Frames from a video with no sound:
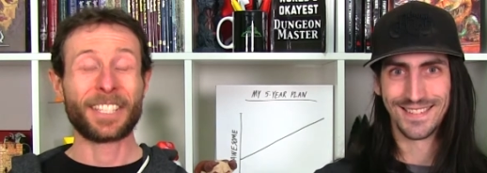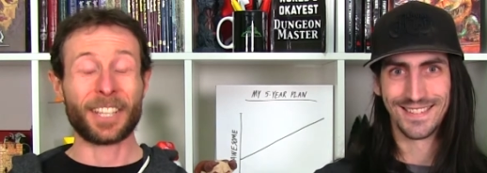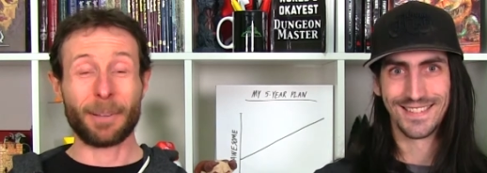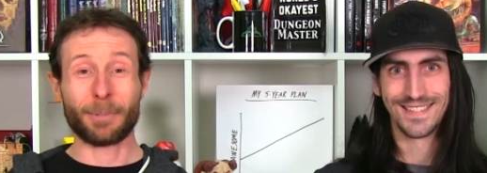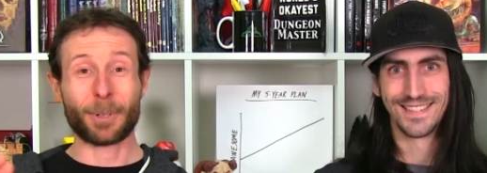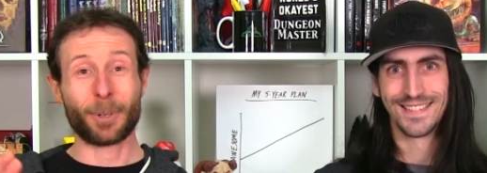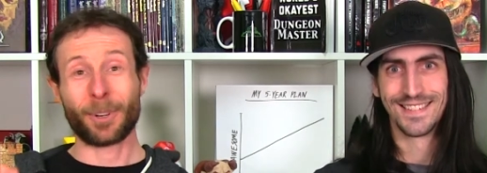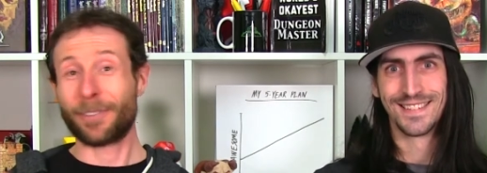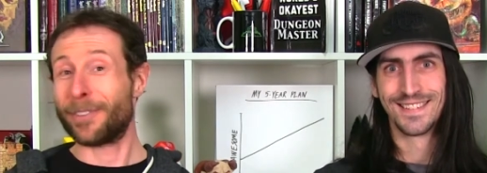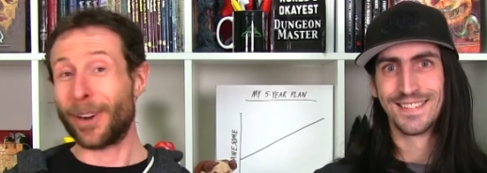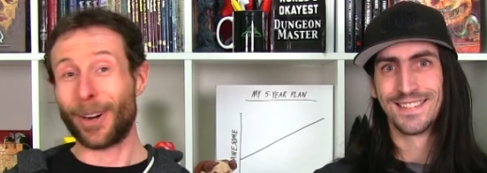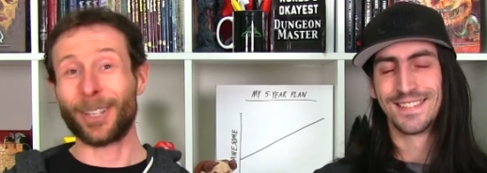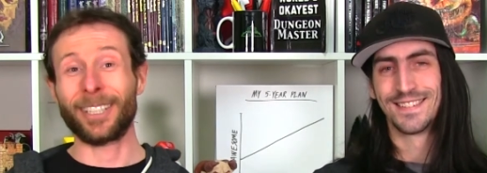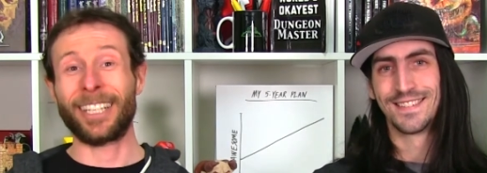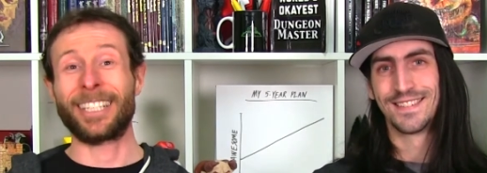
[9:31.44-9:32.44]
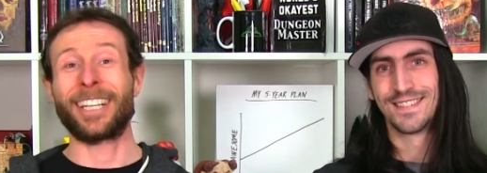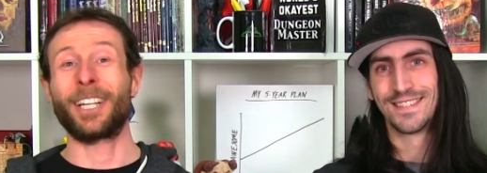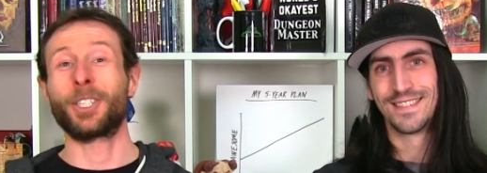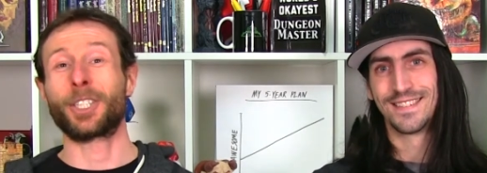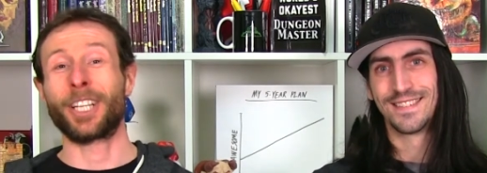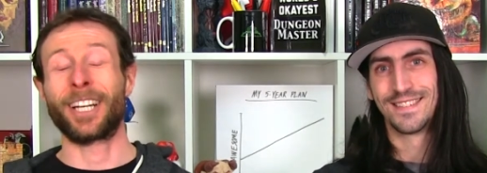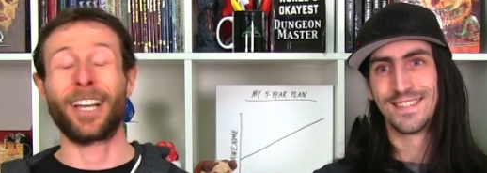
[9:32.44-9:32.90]
Speaker 1: some sort of gnarly
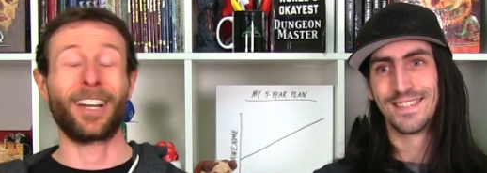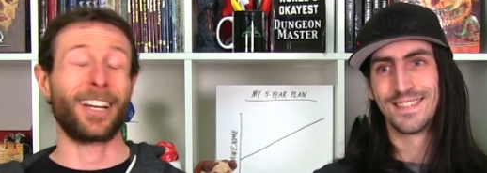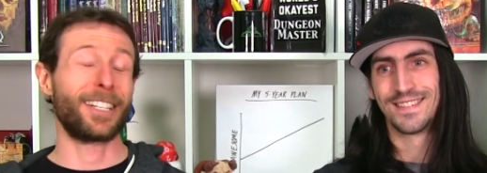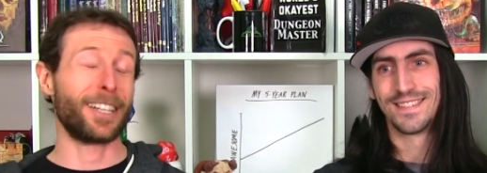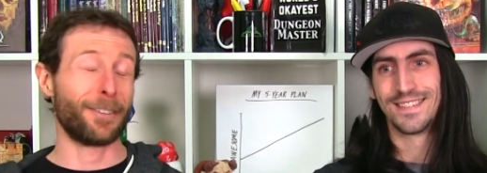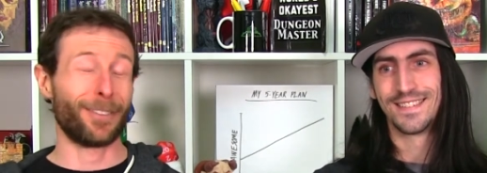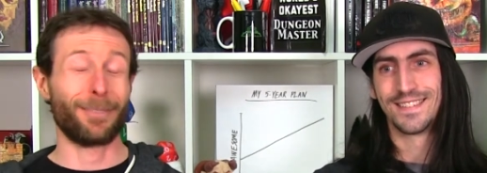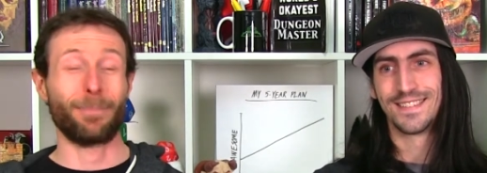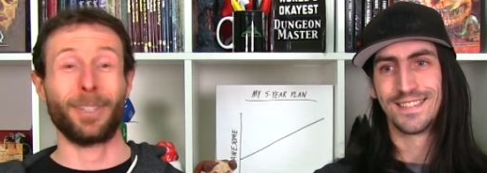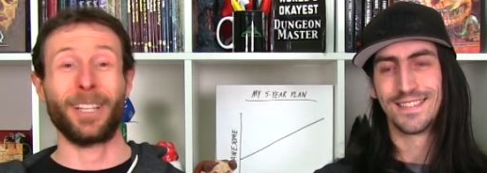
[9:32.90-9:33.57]
dungeon on a different